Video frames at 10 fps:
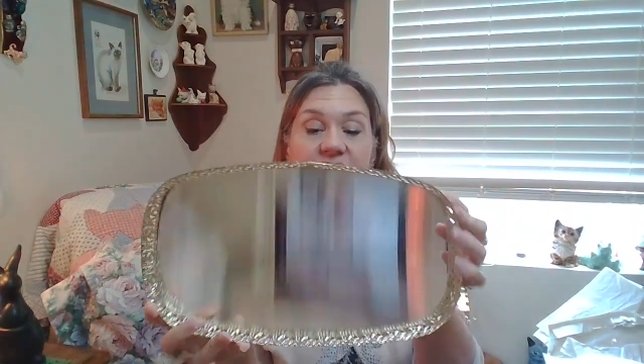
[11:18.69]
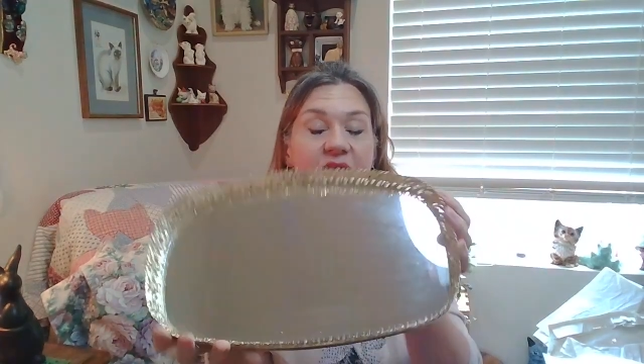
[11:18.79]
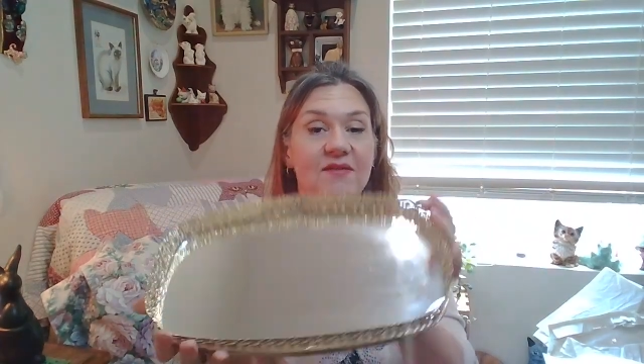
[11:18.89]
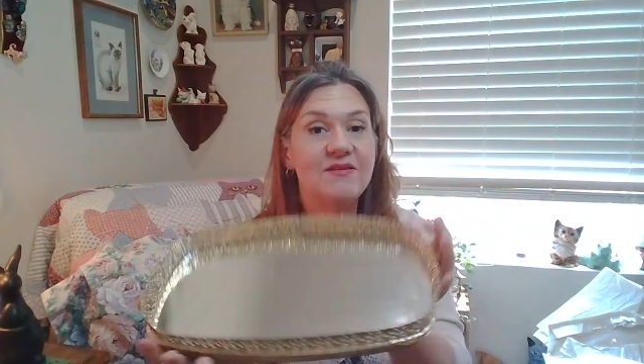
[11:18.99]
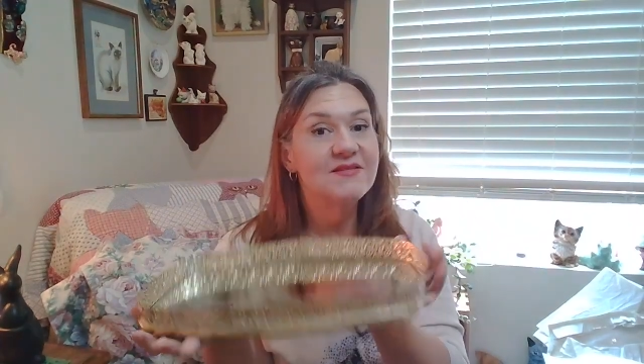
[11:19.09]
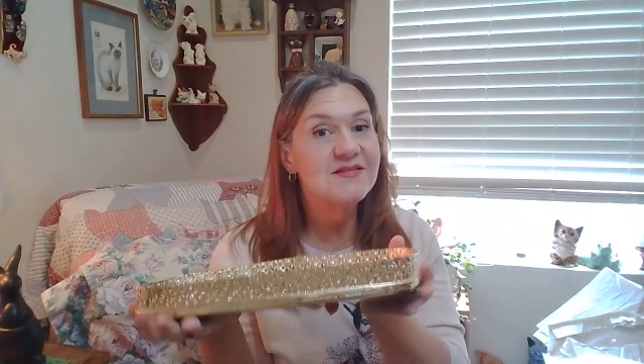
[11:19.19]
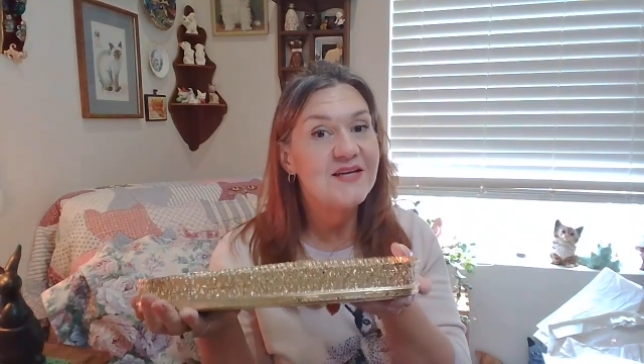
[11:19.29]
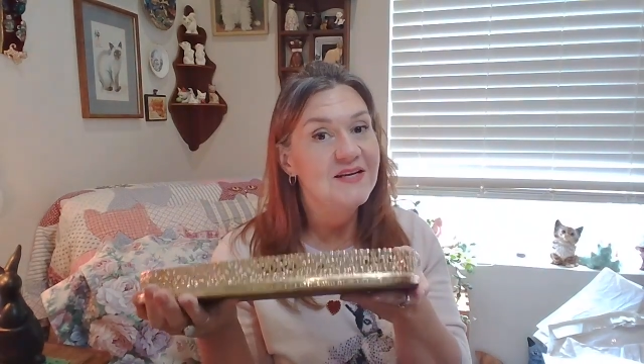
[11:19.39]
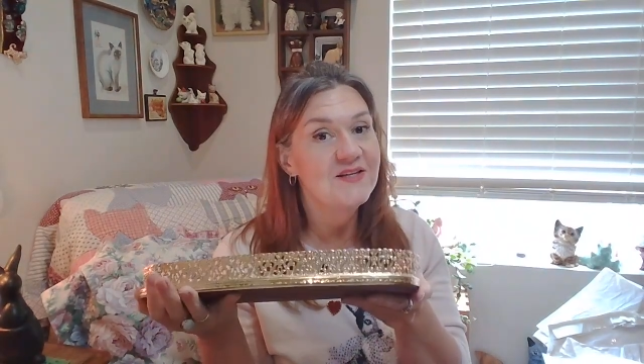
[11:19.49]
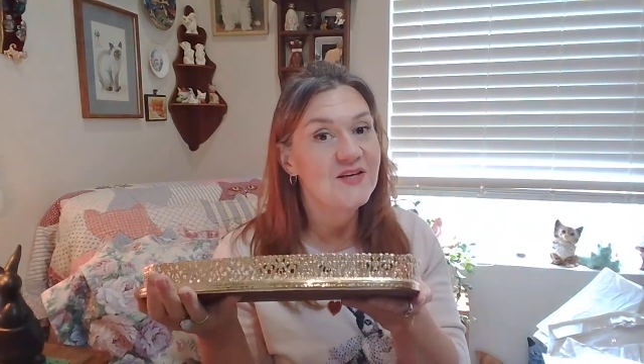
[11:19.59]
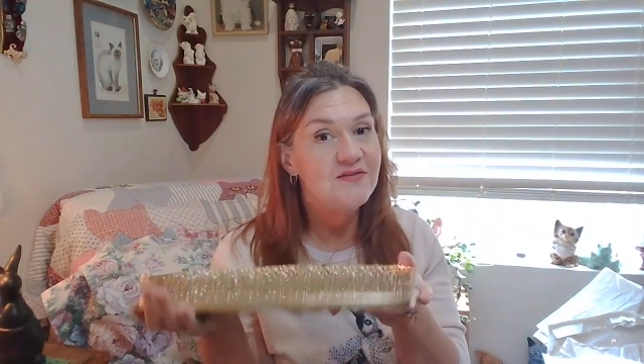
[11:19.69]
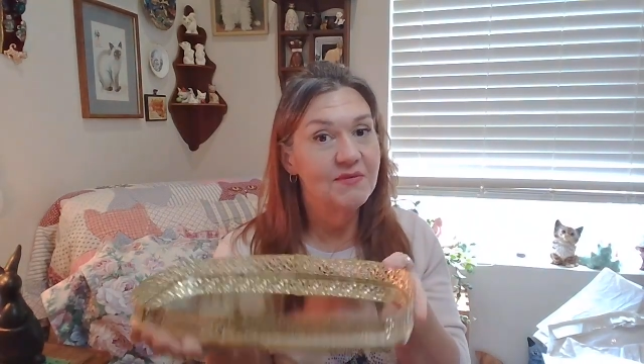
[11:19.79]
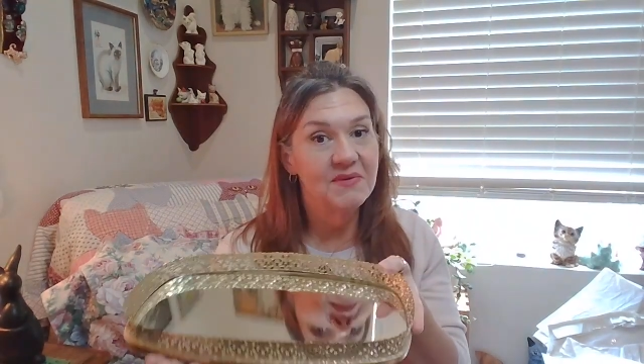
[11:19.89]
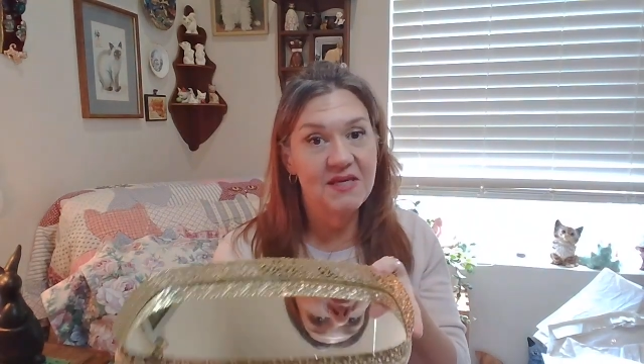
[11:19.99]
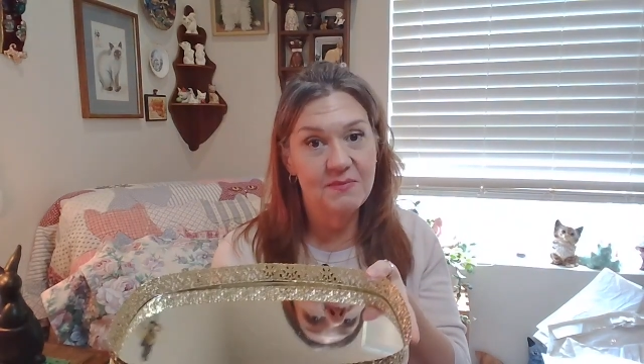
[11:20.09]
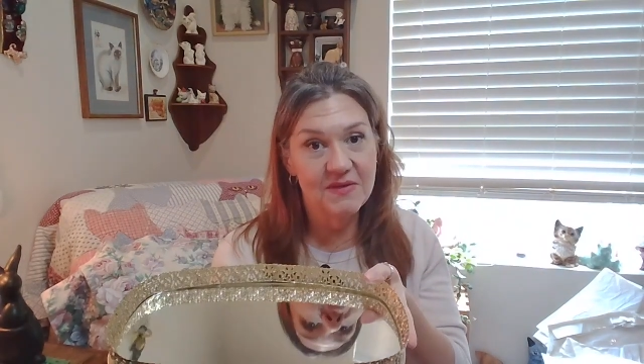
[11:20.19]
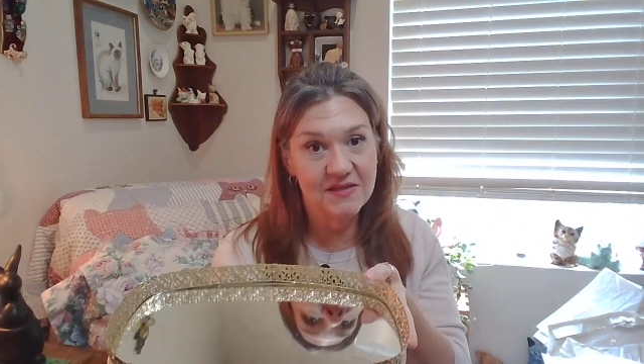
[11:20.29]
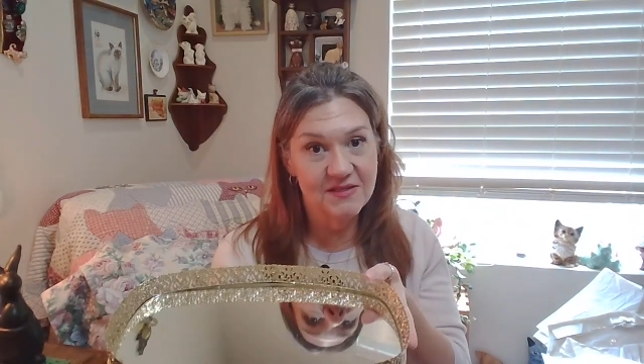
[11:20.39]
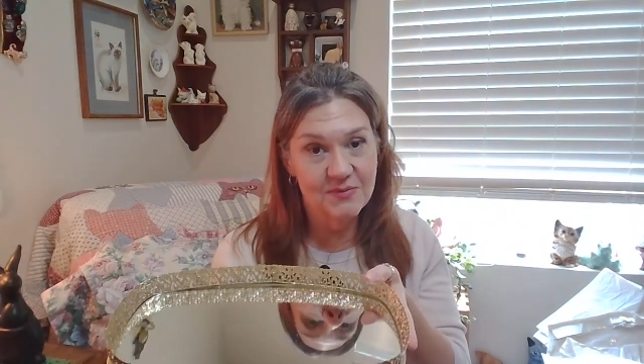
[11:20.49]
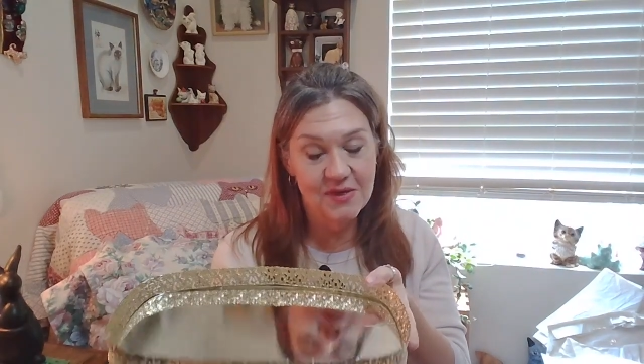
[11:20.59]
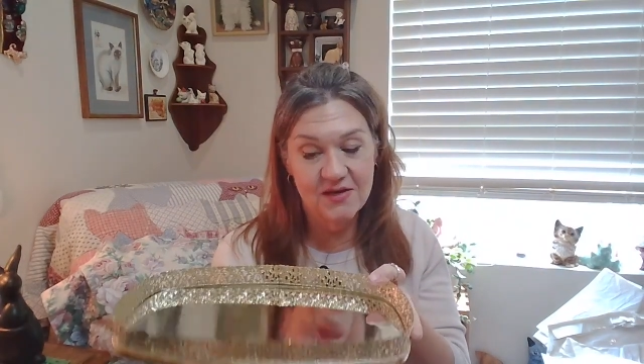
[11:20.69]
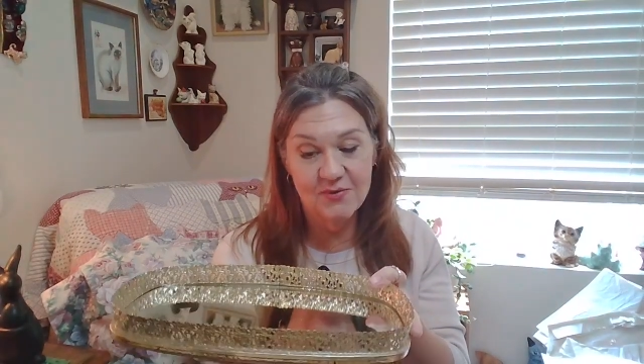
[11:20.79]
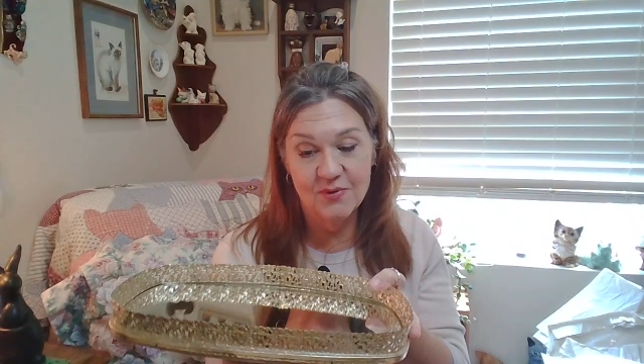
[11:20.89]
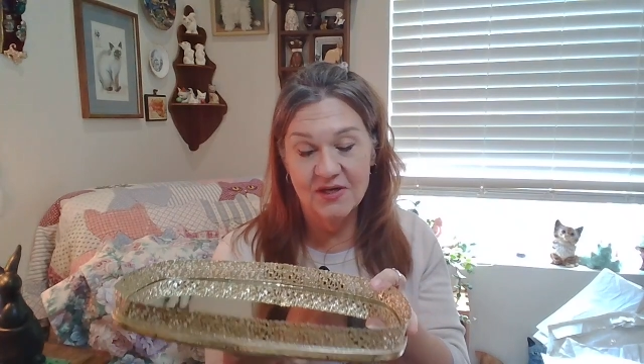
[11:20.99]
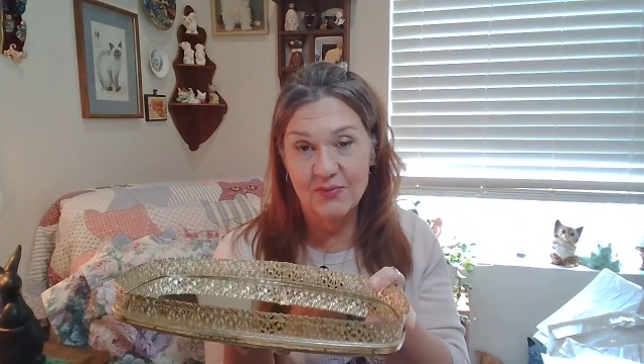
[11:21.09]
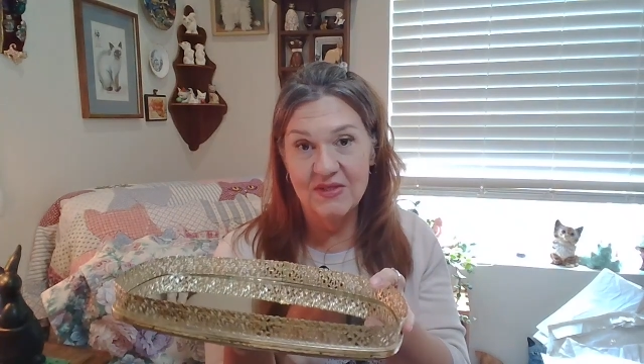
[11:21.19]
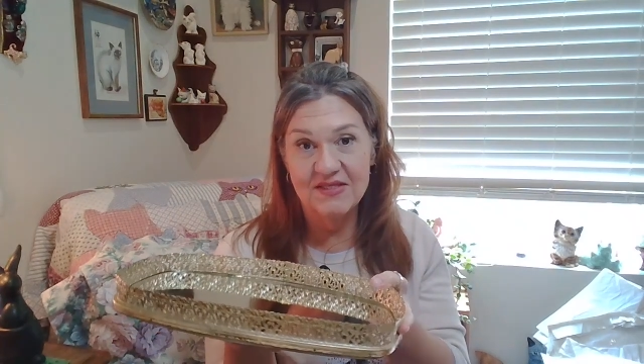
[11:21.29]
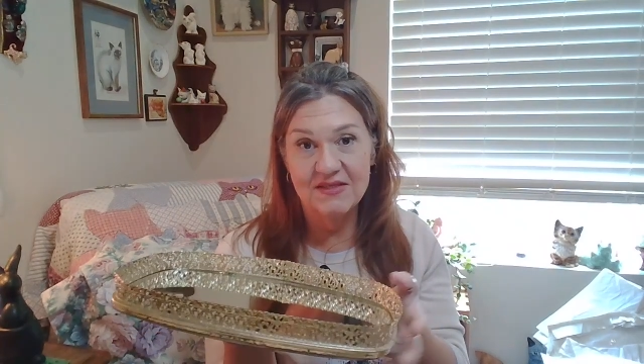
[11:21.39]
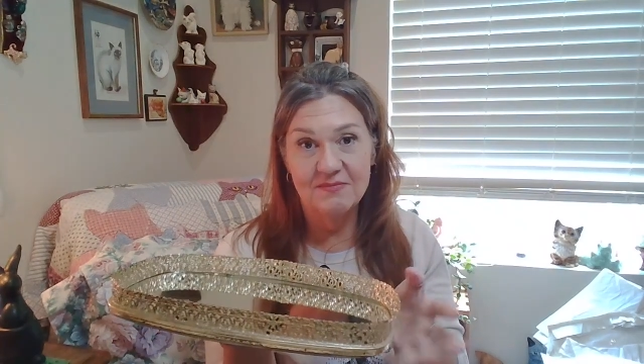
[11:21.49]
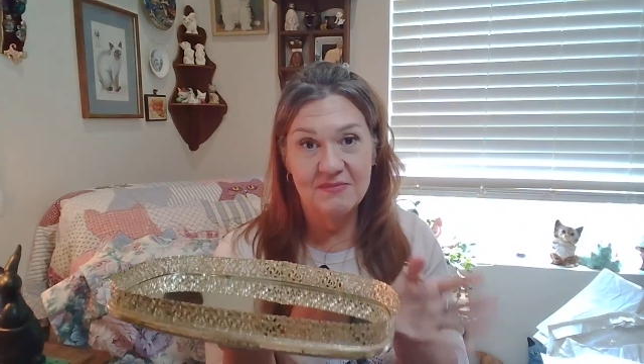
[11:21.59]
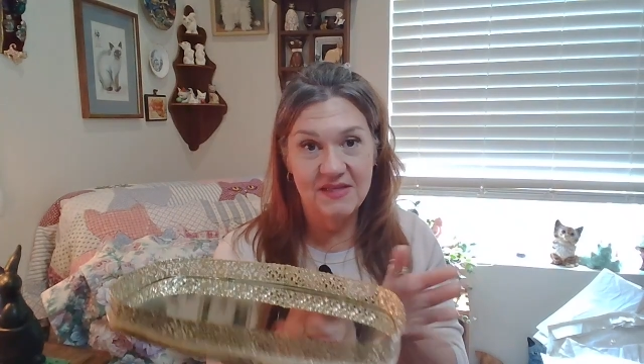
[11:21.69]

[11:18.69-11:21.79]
I haven't decided yet if I'm keeping this one or going to